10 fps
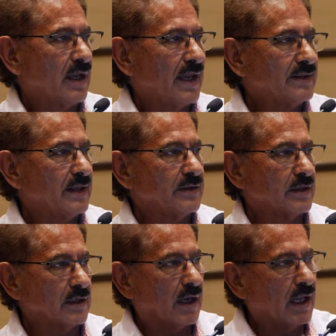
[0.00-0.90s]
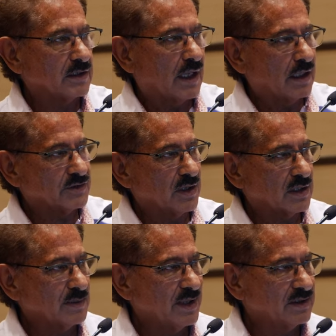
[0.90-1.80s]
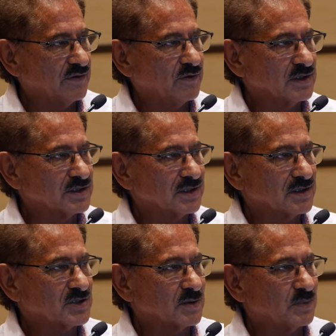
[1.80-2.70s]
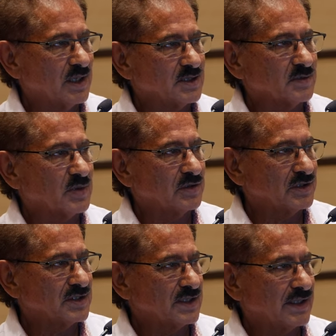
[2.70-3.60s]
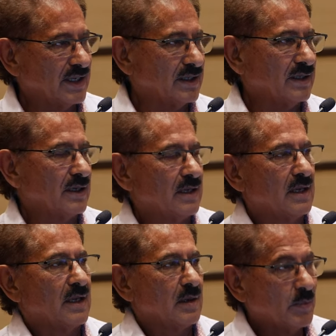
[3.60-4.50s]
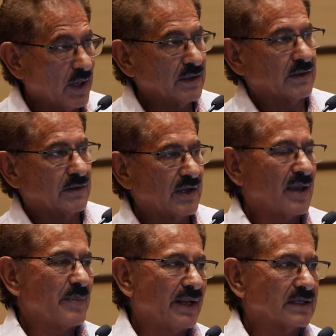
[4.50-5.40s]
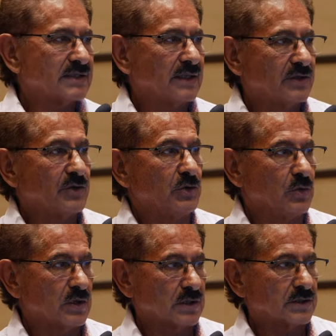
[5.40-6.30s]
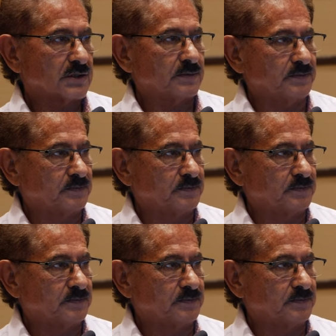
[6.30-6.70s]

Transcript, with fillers: And then there, I'll, I'll talk about the four signature plasma proteins again, but diabetics tend to do worse.